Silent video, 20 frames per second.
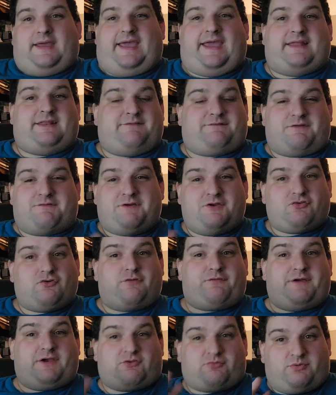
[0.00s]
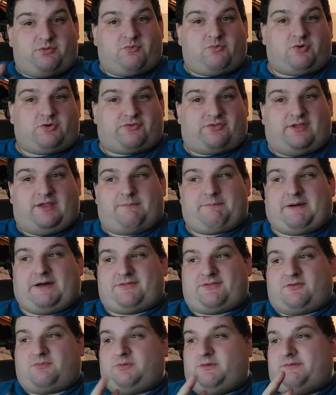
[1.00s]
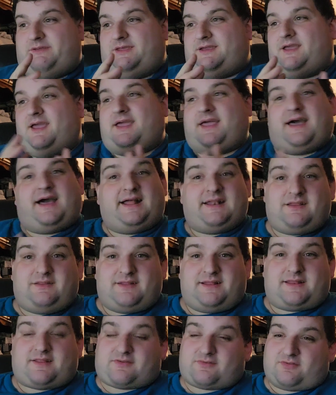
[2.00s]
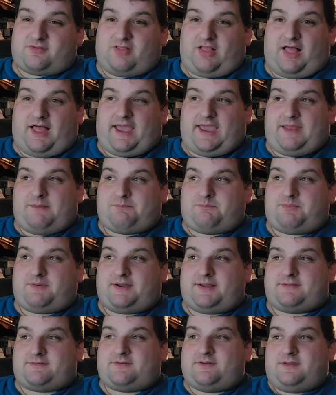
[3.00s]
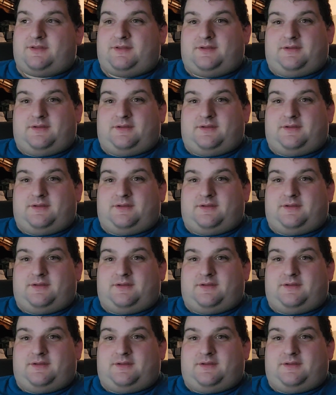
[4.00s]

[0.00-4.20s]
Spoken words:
And if the visual effects were the worst thing about this movie, you could kind of let it slide, but